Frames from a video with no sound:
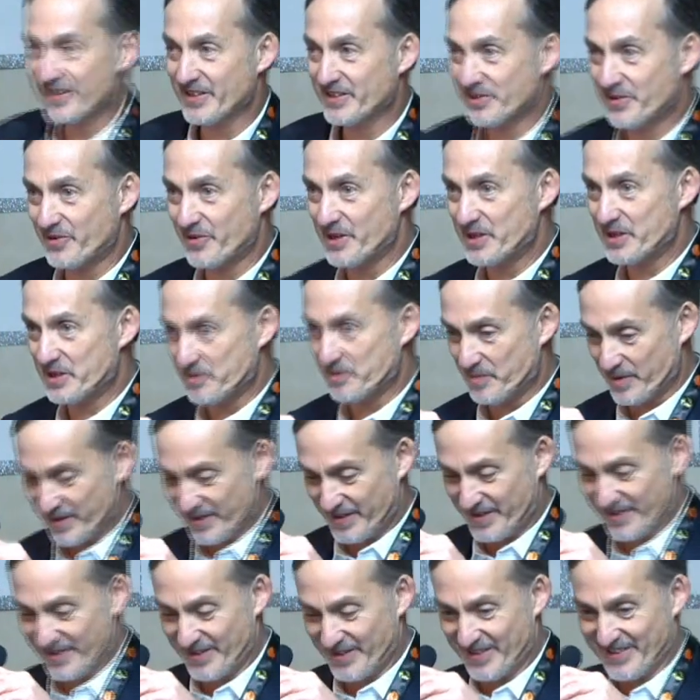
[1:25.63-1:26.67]
It's great to be
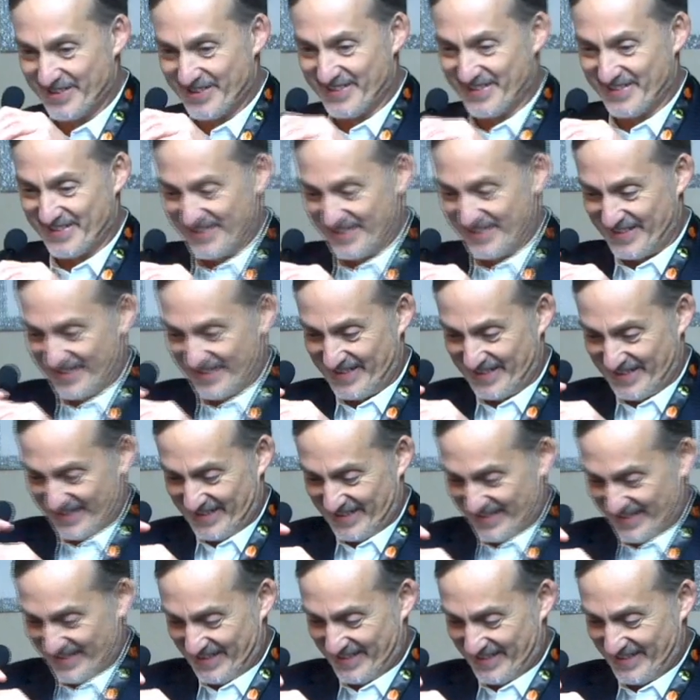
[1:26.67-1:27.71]
here, and
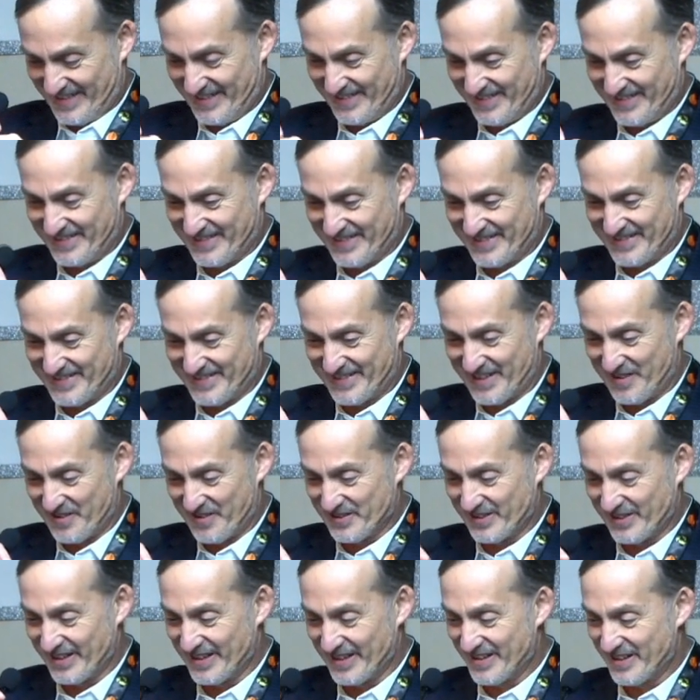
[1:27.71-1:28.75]

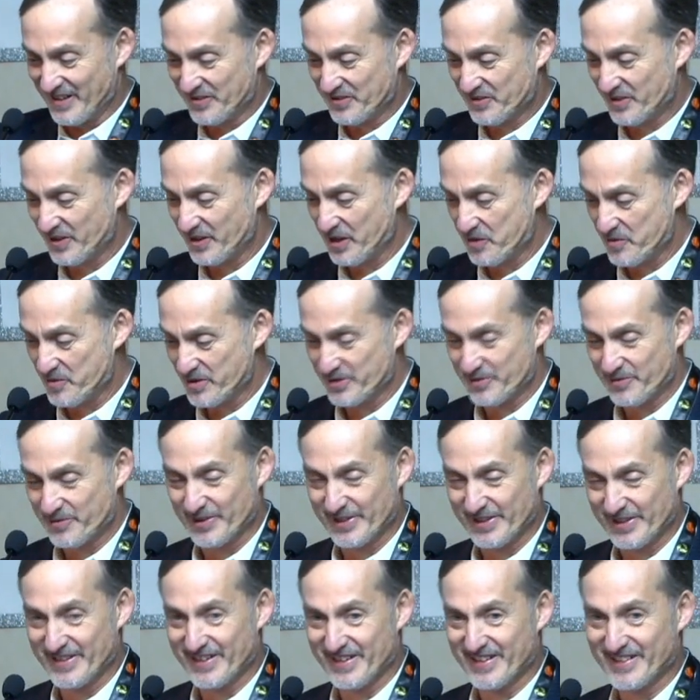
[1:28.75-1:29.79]
sounds like yesterday was
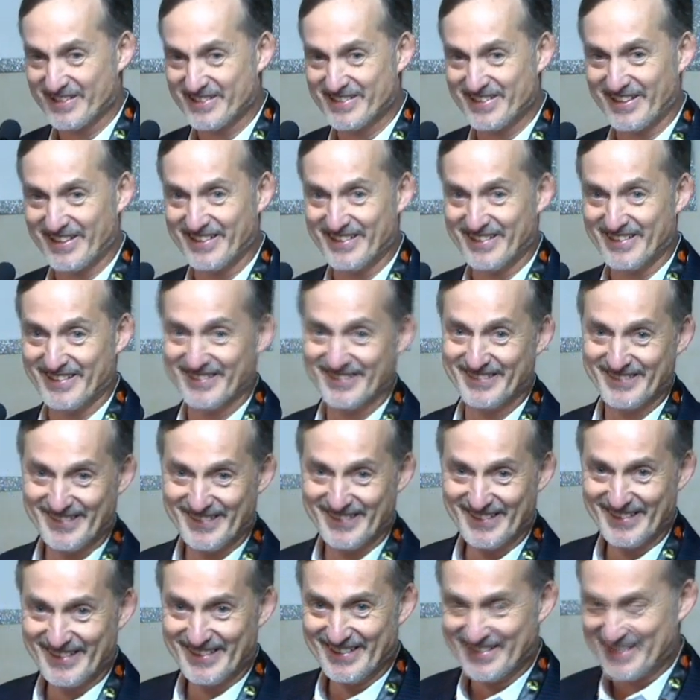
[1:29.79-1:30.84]
really an exciting
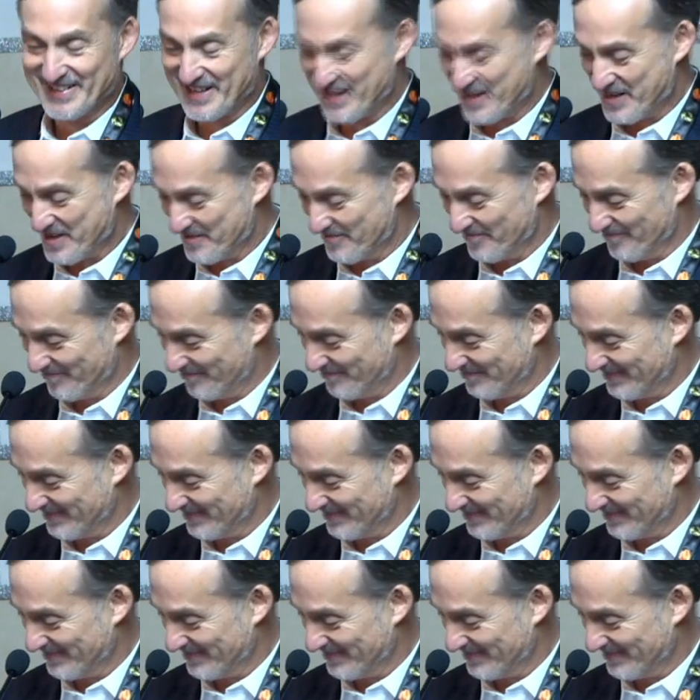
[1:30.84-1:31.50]
time.